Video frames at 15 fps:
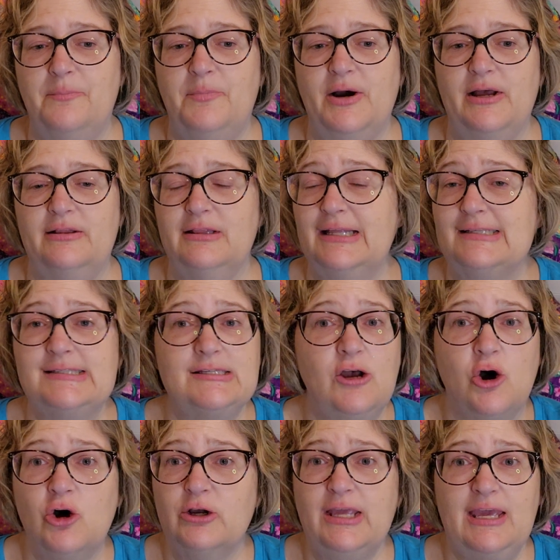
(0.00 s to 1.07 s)
But let's
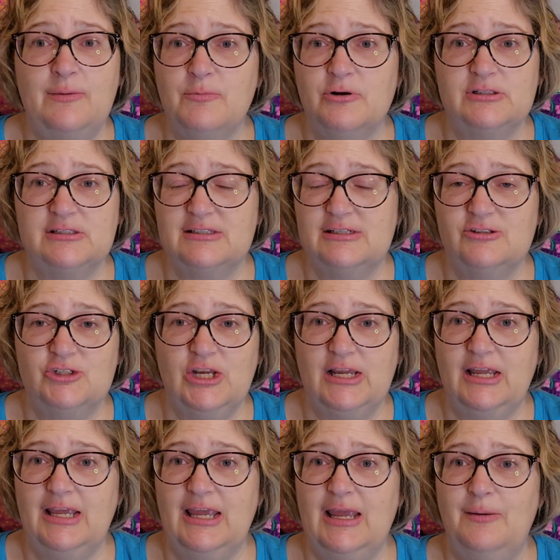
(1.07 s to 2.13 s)
all keep on
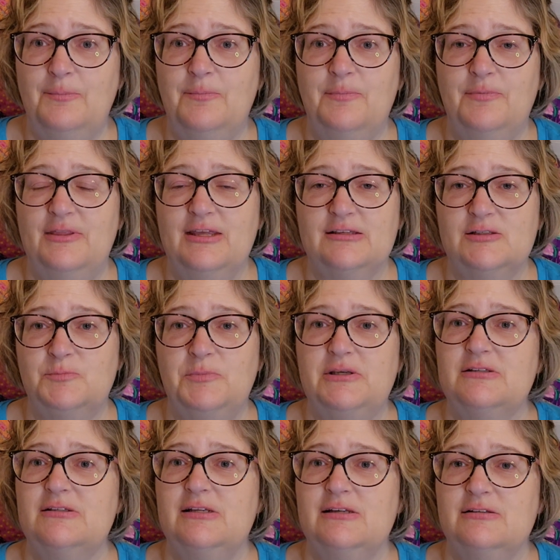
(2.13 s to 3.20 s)
stitching, keep this
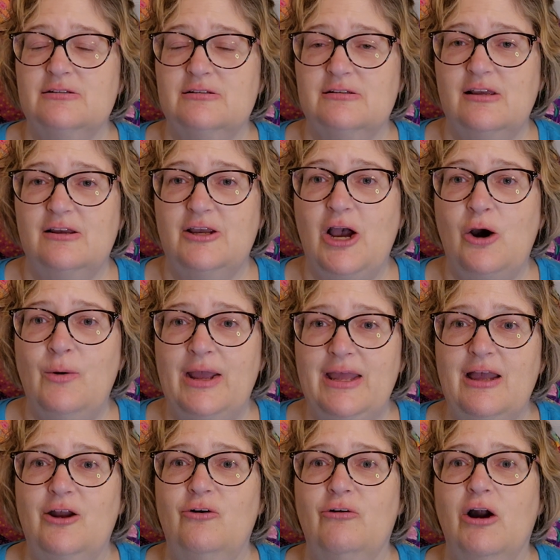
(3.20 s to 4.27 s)
business
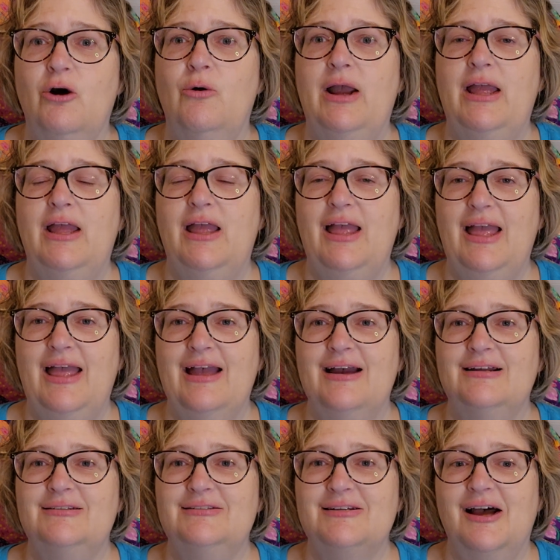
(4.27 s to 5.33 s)
going and growing,
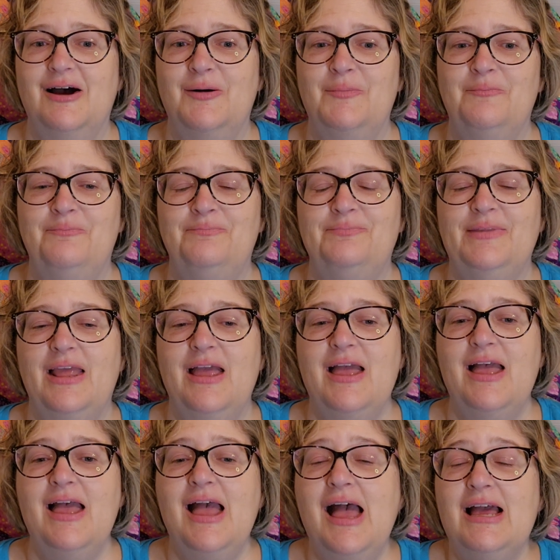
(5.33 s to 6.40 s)
and
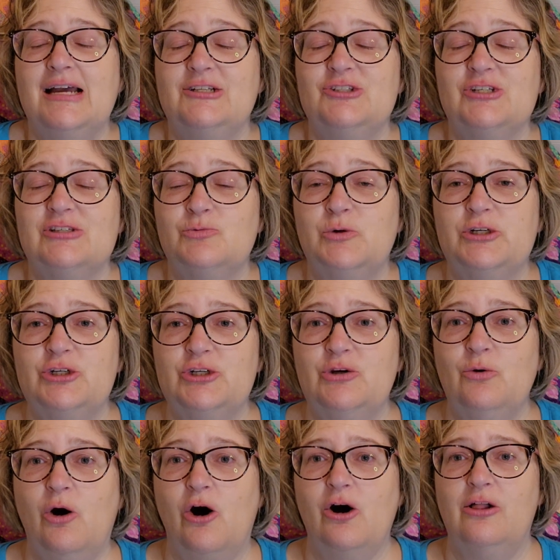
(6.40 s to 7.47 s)
just wish
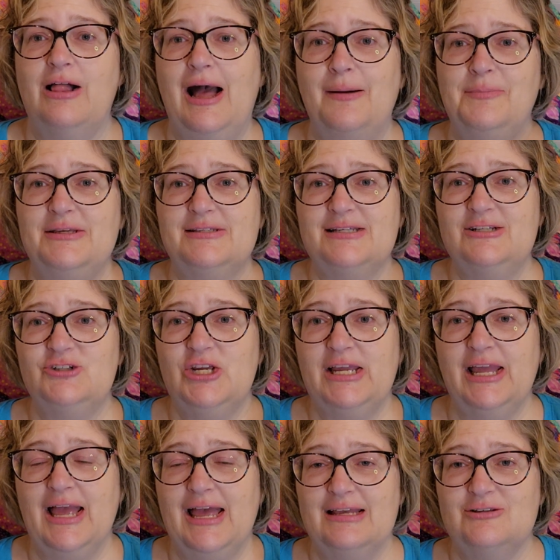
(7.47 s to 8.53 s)
you all happy
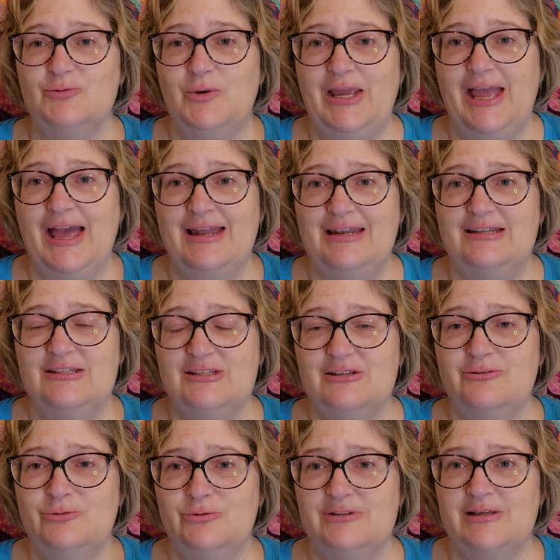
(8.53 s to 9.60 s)
stitching as we head
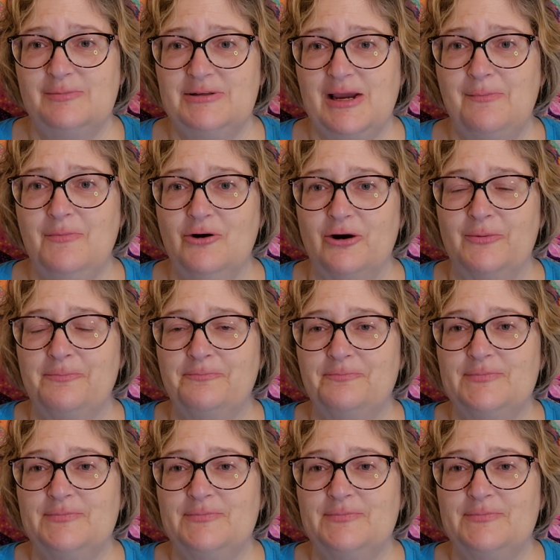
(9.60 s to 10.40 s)
into September.